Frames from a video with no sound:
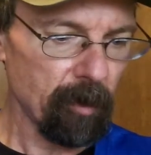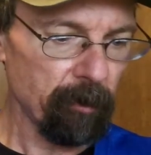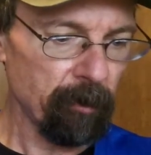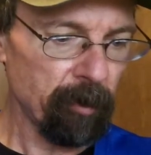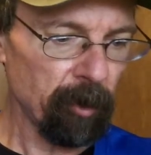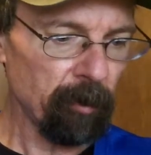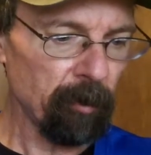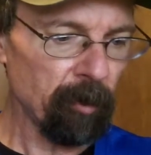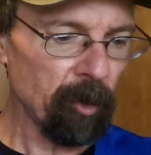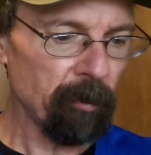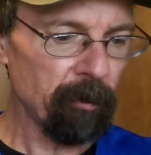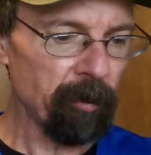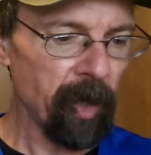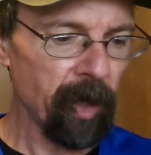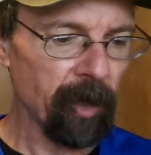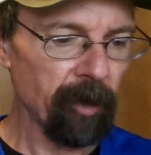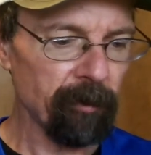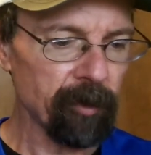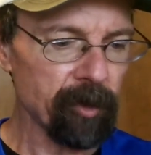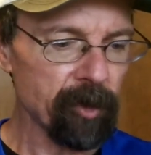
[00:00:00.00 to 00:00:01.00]
Put them on
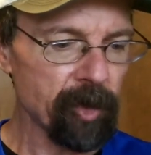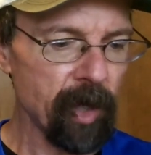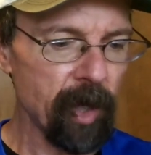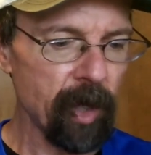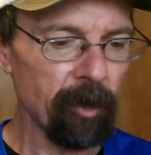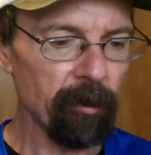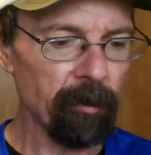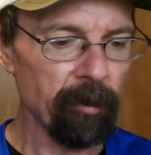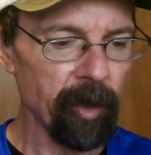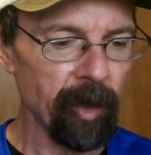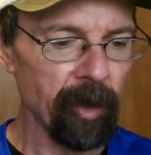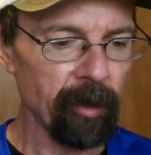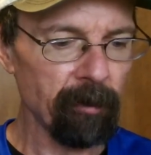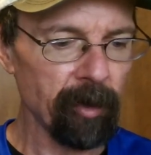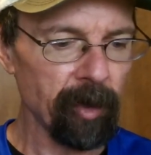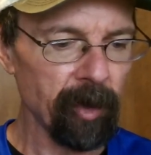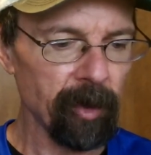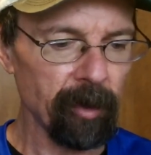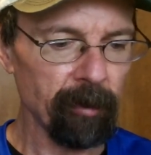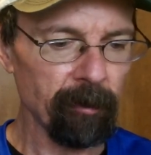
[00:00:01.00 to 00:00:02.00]
back of a chatterbait,
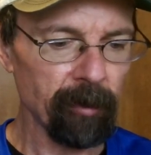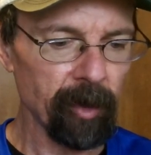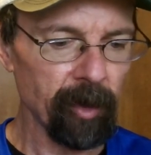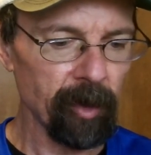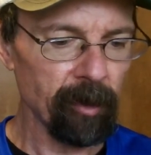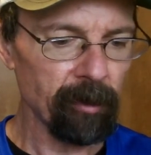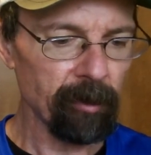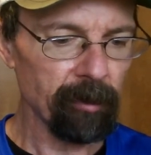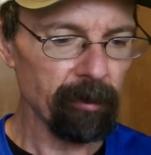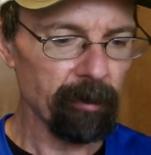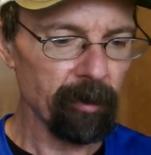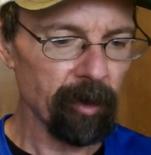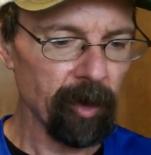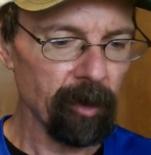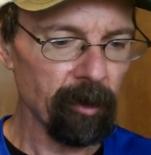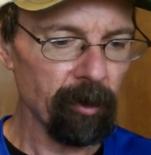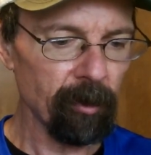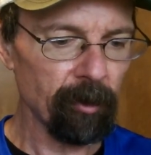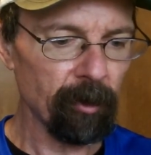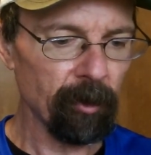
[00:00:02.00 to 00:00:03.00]
man. Them things, they
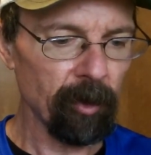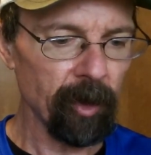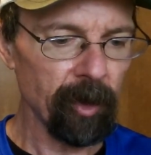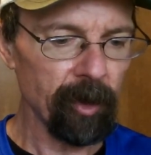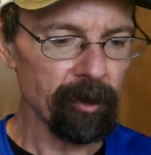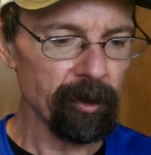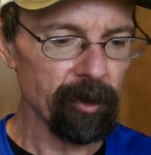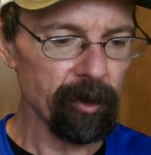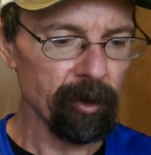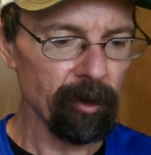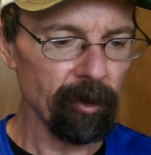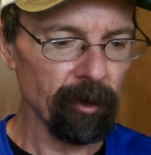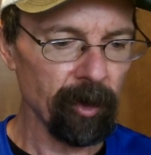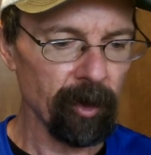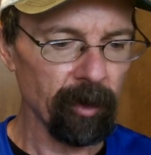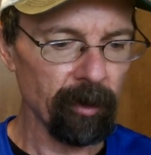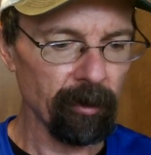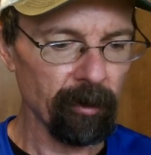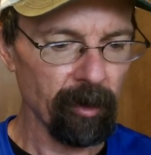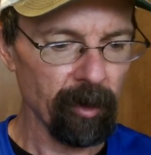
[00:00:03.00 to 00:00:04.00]
go crazy on
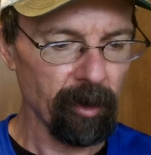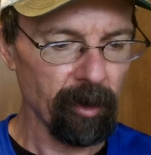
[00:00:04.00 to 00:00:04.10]
there.